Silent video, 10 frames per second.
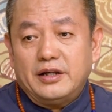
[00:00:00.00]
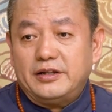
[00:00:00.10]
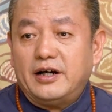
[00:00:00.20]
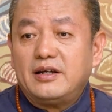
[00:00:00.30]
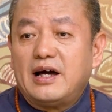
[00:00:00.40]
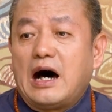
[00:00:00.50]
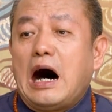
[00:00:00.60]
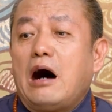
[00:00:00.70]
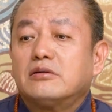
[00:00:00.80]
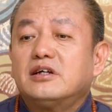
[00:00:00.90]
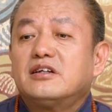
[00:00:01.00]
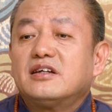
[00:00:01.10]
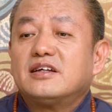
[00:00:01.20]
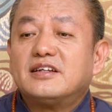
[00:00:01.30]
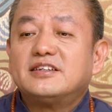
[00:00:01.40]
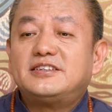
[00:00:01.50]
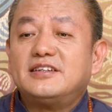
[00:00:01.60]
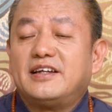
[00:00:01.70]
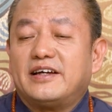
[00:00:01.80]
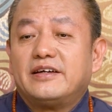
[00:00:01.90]
Positive energy
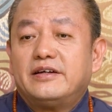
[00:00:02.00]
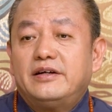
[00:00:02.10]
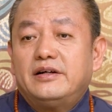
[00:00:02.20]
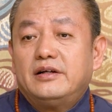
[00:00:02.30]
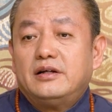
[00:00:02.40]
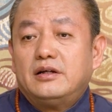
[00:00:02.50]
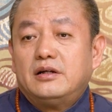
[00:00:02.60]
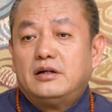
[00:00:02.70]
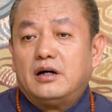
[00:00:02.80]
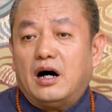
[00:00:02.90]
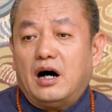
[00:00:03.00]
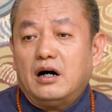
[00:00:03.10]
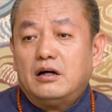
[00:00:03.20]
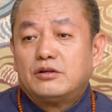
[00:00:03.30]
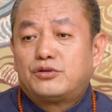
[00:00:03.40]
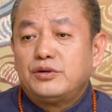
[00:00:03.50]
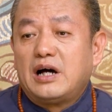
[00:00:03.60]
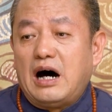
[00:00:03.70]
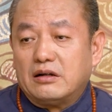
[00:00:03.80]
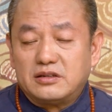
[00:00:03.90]
also accumulates. The
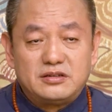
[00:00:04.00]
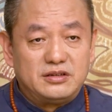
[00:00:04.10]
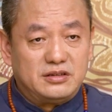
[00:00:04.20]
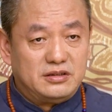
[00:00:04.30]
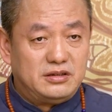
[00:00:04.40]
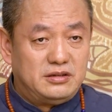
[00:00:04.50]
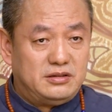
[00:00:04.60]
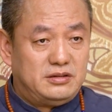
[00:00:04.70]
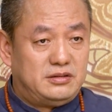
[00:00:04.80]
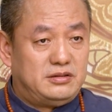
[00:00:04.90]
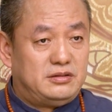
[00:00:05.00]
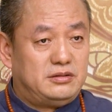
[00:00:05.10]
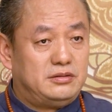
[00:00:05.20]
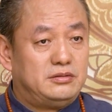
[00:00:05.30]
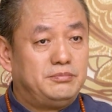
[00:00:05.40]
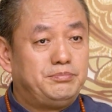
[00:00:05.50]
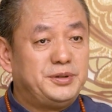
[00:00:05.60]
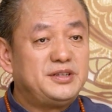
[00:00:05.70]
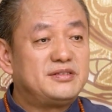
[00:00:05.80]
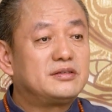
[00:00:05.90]
best is having both good and
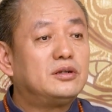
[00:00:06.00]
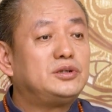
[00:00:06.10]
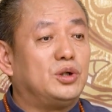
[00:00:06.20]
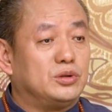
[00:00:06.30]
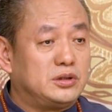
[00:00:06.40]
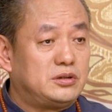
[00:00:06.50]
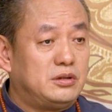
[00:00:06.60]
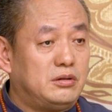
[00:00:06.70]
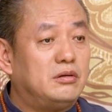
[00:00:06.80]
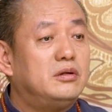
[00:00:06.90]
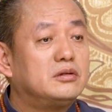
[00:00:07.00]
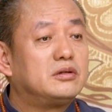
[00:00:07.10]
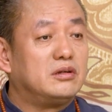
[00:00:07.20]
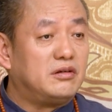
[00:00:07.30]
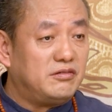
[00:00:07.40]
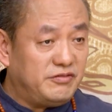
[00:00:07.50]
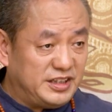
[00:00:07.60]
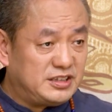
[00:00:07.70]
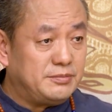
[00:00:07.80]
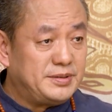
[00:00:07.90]
bad. That
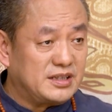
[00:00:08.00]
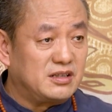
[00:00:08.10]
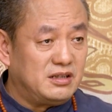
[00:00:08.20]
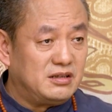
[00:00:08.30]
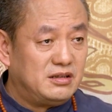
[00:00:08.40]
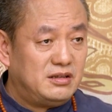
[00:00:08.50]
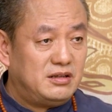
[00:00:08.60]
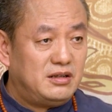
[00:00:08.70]
way you can maintain